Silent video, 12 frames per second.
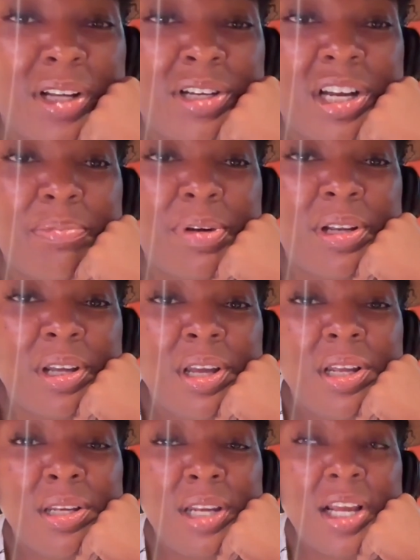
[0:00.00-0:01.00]
shady. But
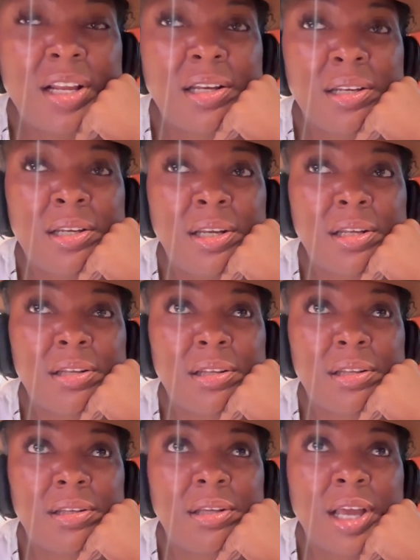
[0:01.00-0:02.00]
Nick
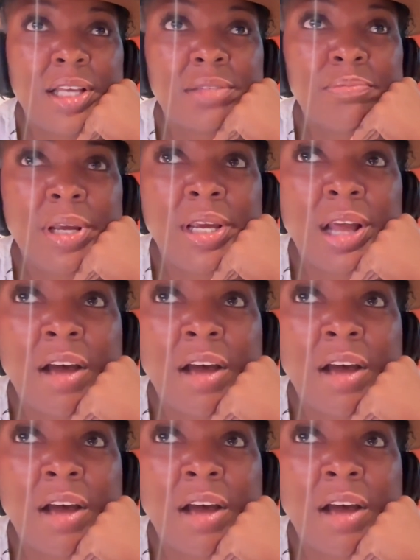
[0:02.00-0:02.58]
has made,